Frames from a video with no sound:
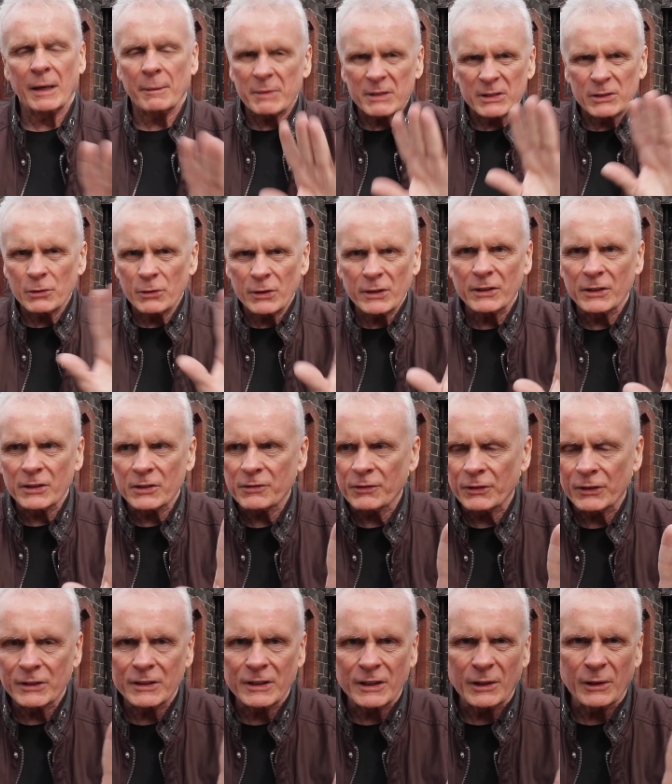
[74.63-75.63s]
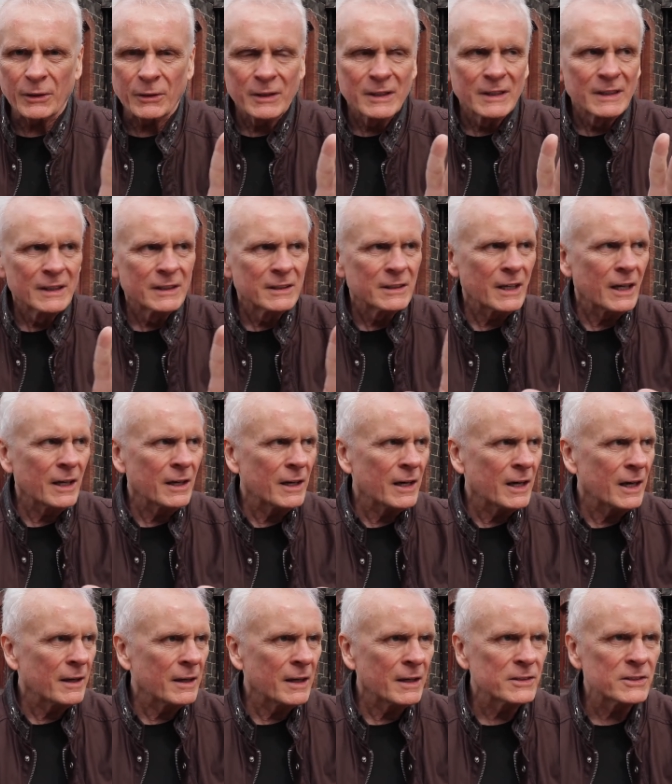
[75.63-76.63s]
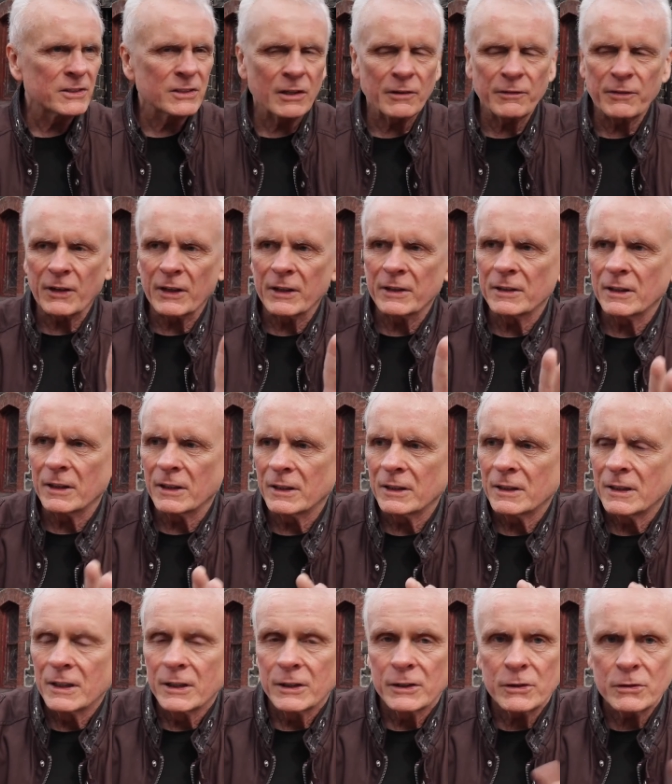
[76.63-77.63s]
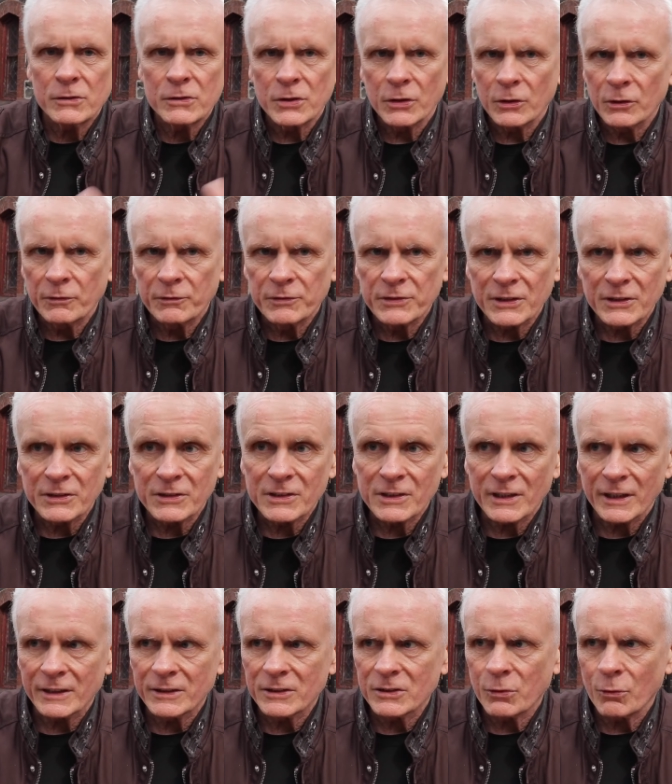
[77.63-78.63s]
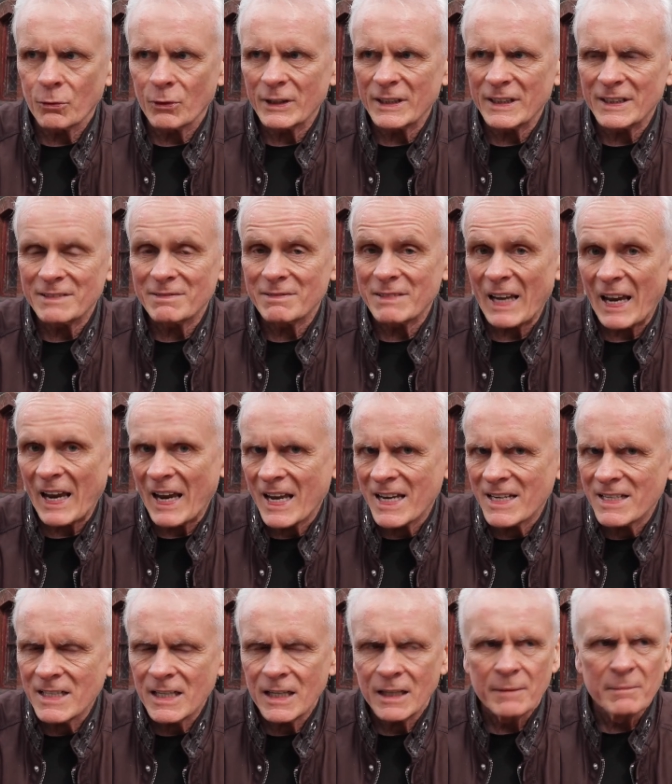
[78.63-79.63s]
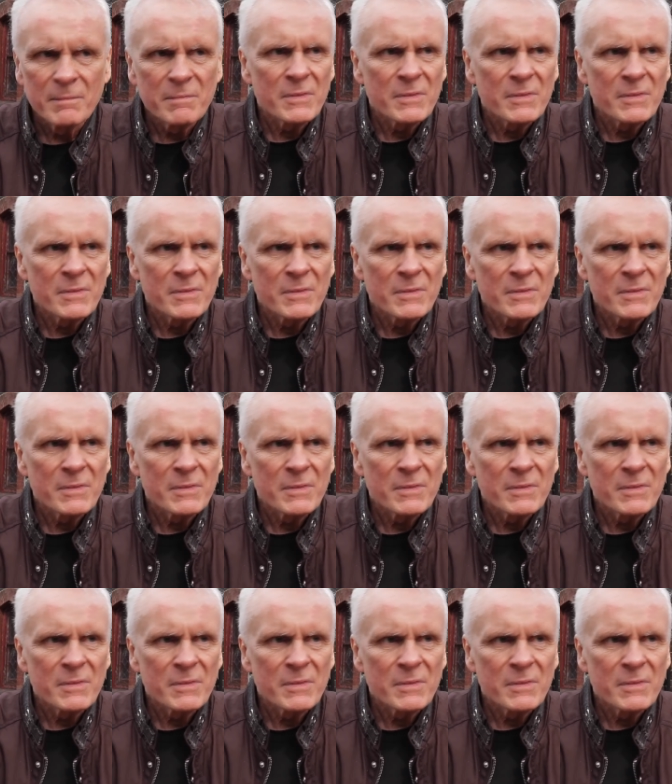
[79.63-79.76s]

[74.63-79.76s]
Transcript: I've been doing this for, you know, uh, stuff on uh, YouTube since like twenty ten.